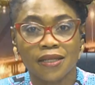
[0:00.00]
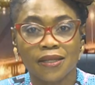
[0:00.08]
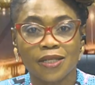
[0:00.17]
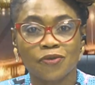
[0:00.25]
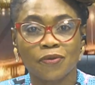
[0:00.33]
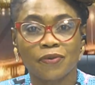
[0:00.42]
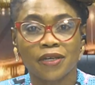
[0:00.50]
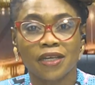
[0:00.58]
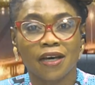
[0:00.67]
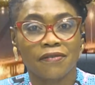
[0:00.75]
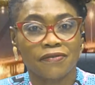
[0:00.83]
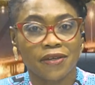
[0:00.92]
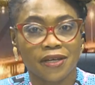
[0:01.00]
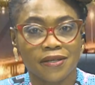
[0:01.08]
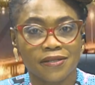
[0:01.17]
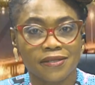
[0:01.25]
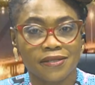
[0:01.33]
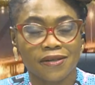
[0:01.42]
This will be our
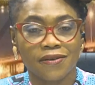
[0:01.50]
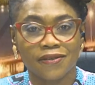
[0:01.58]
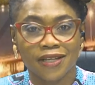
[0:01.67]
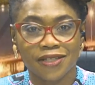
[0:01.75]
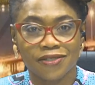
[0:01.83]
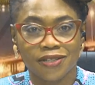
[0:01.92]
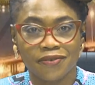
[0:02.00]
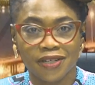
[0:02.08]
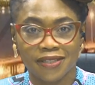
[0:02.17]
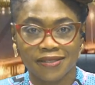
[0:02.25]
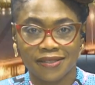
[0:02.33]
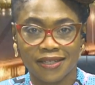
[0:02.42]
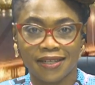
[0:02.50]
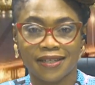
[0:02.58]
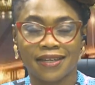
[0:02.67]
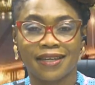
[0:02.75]
focus on Nigeria today.